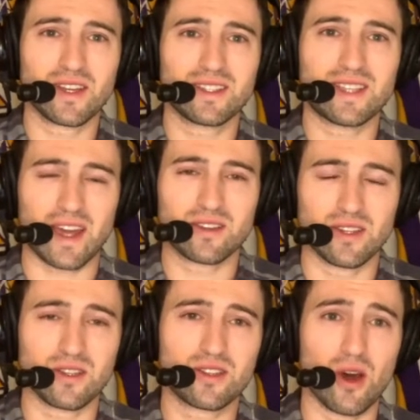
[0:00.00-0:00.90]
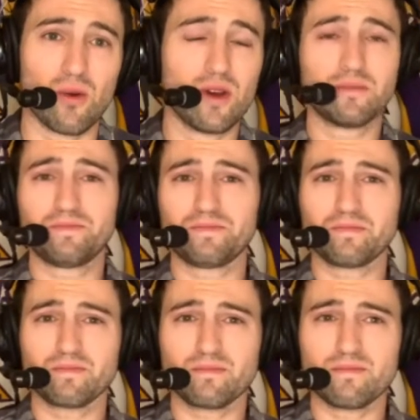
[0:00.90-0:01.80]
Texas. So
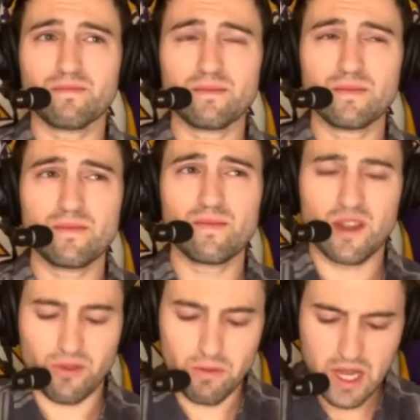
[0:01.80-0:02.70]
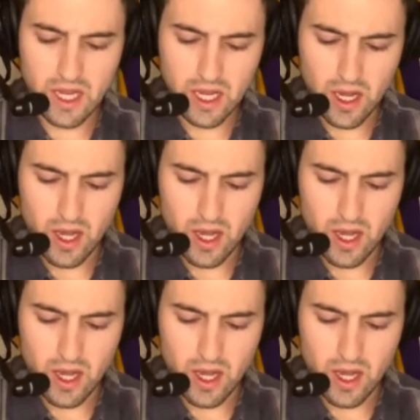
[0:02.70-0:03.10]
for me,